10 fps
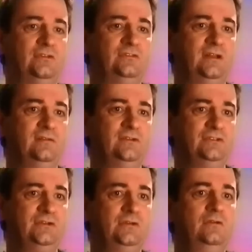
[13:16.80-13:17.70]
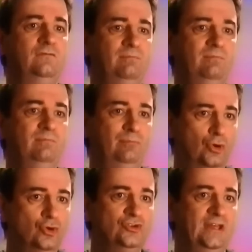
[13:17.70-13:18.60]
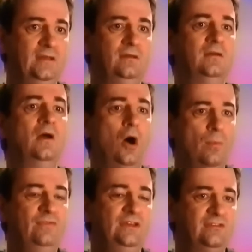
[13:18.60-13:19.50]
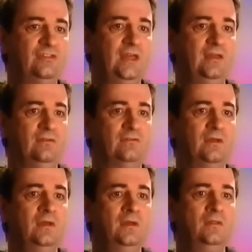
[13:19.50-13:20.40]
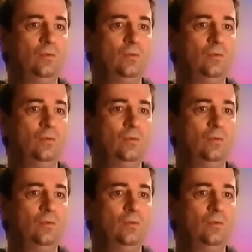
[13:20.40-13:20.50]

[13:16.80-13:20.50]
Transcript: television and enough boring, obvious things that